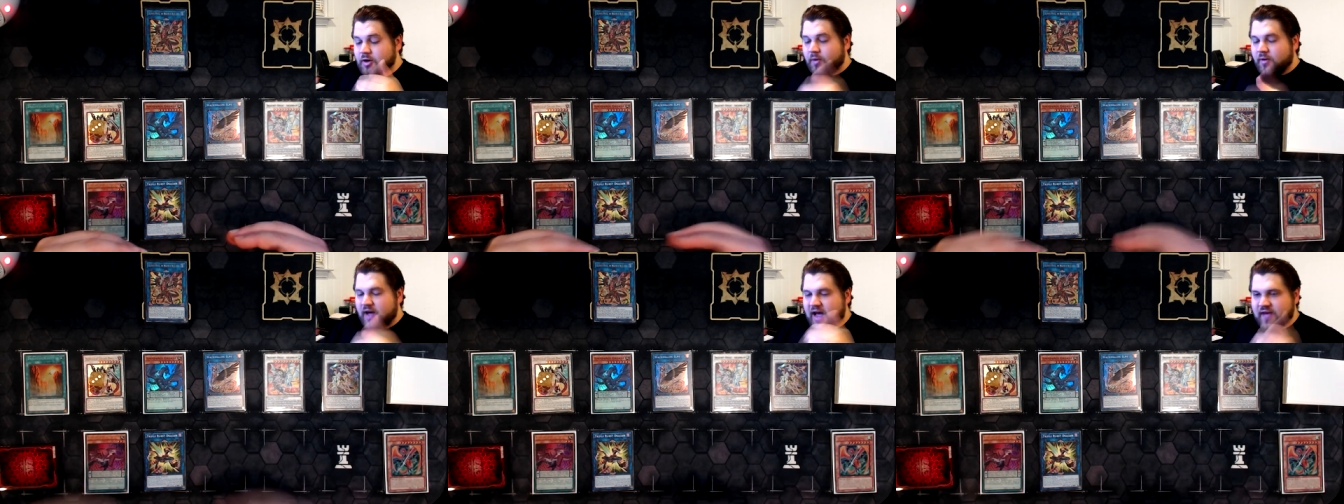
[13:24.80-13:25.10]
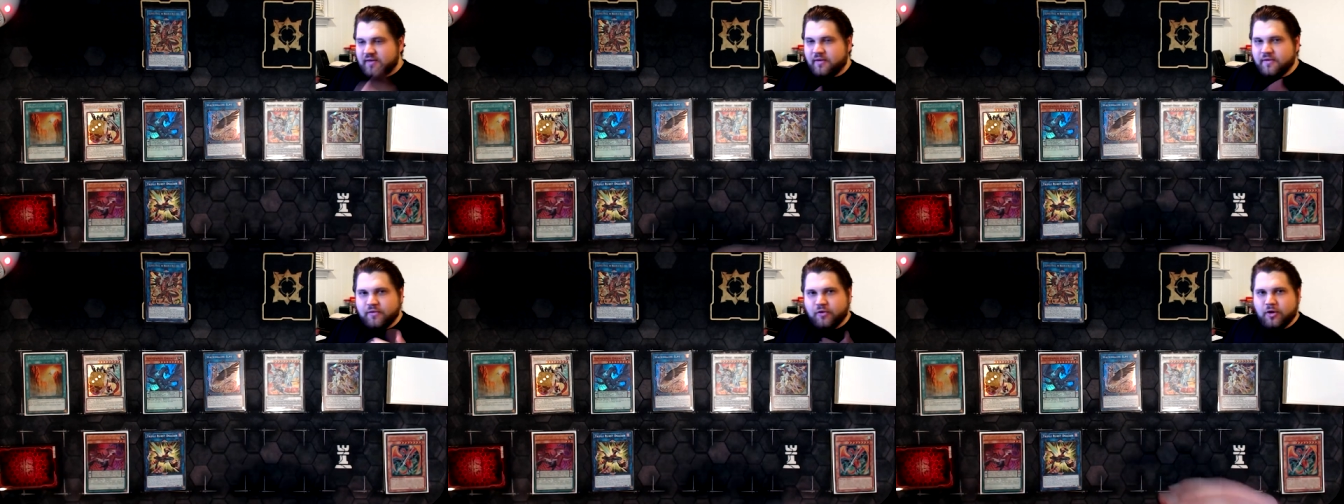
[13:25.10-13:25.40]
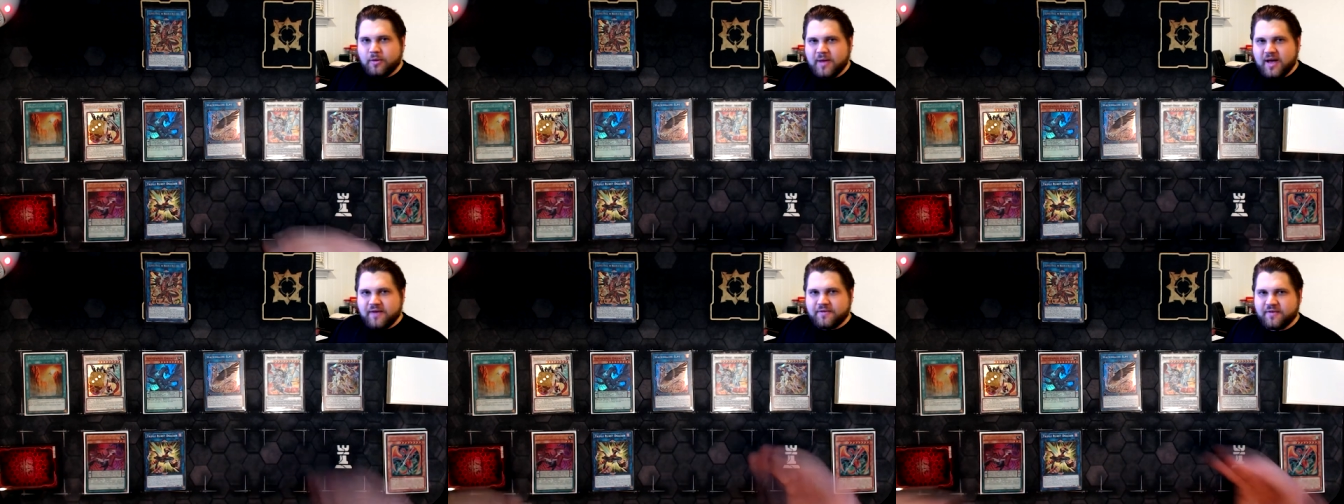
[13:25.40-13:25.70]
We don't
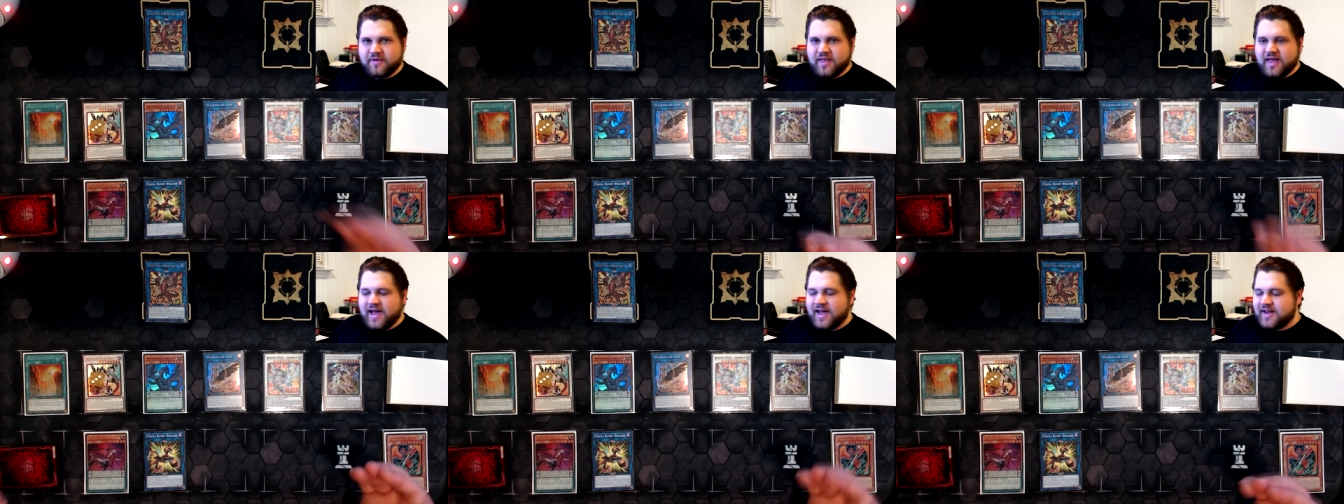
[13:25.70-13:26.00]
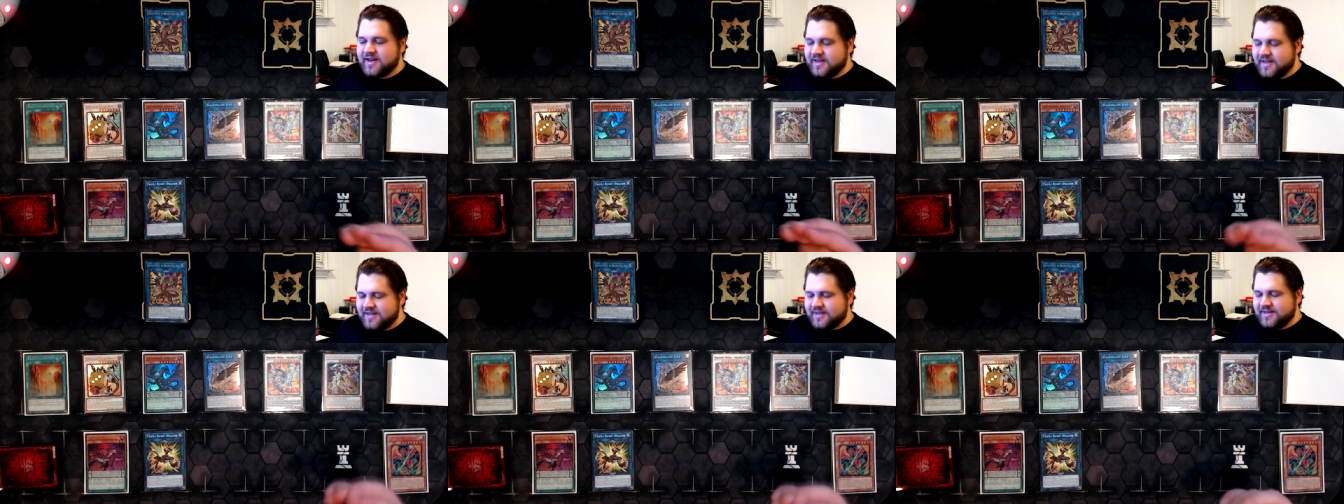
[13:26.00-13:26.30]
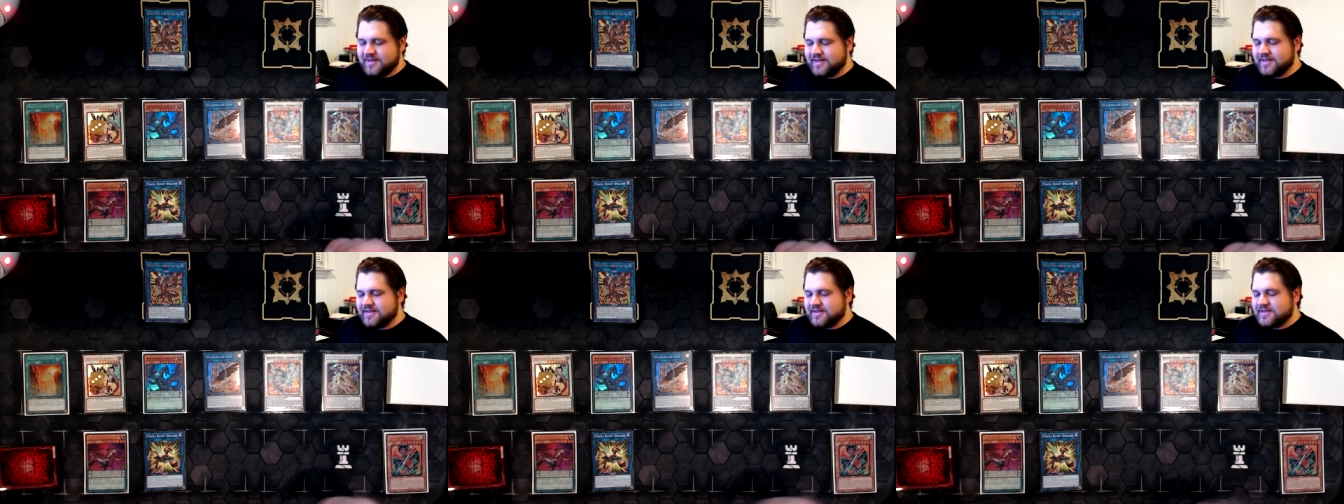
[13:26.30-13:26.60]
have a format for
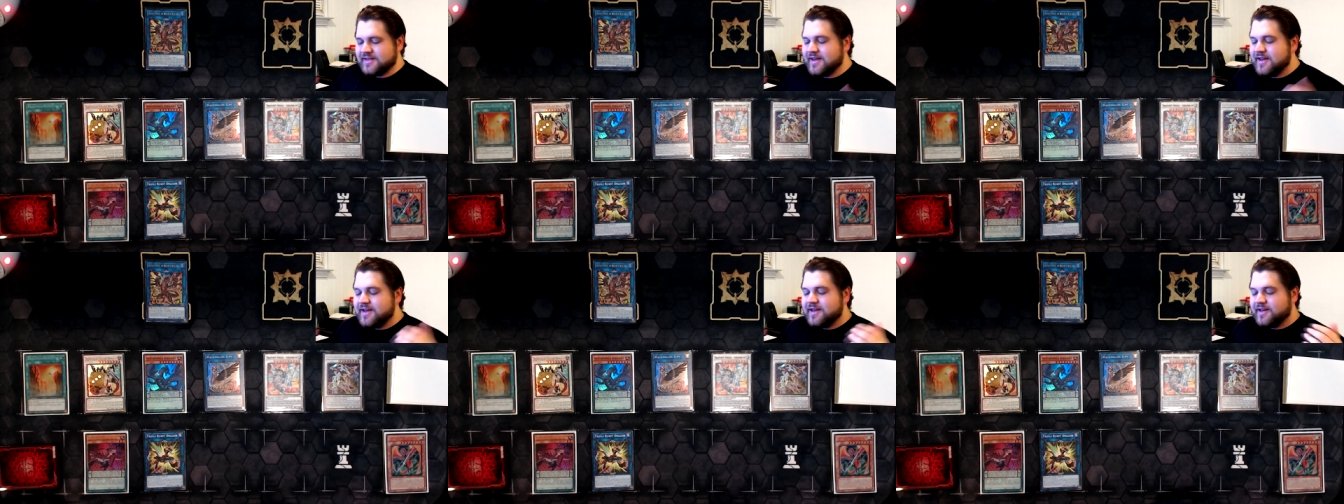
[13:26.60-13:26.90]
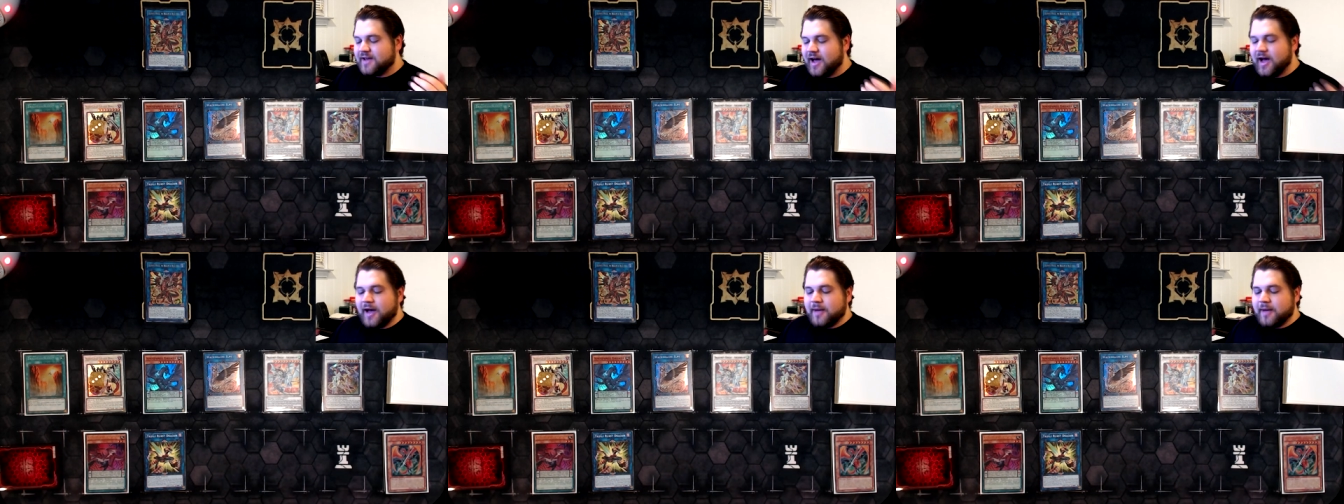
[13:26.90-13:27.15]
that.